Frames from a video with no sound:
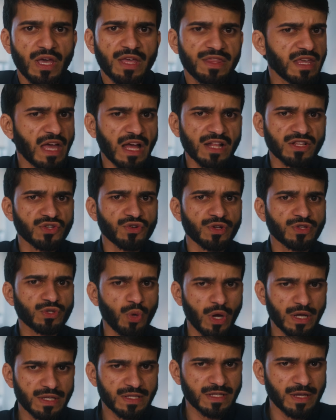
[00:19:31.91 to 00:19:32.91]
The answer is
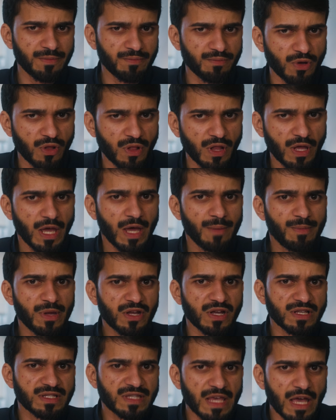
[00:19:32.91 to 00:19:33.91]
quite simple.
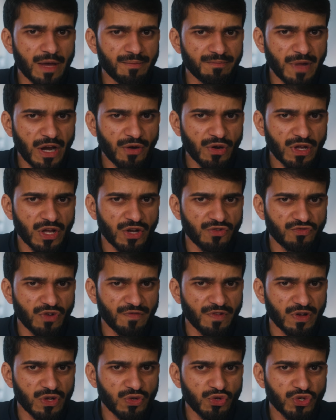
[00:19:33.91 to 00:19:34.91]
Because the American
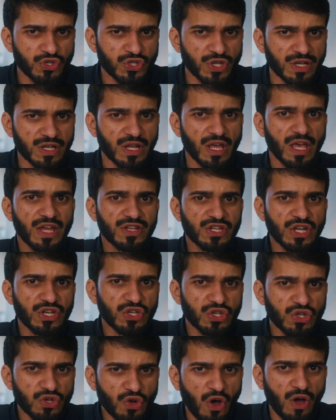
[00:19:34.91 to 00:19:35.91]
Revolution did
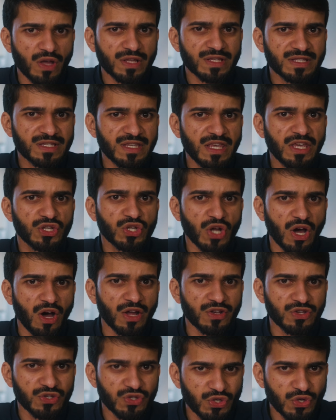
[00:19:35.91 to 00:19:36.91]
not seek to
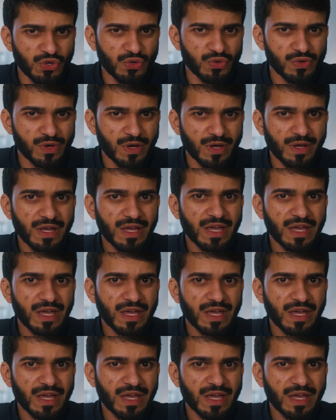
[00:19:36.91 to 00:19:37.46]
undo